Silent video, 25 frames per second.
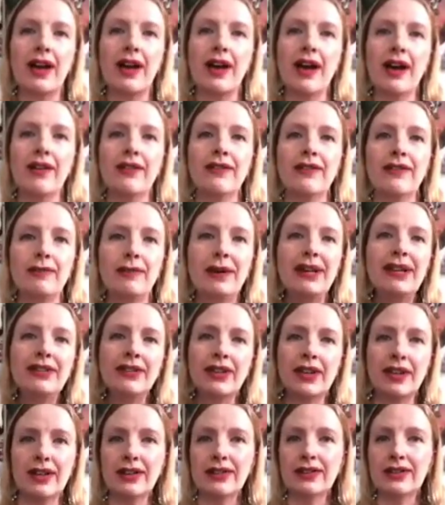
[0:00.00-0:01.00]
of
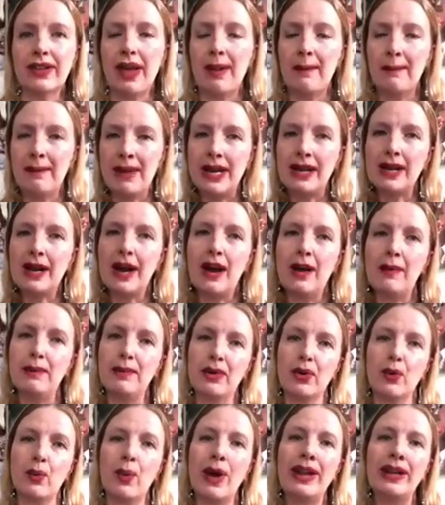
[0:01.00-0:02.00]
pieces that make up
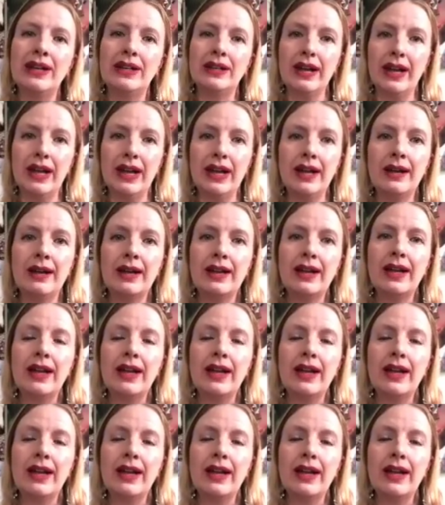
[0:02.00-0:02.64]
your wedding day,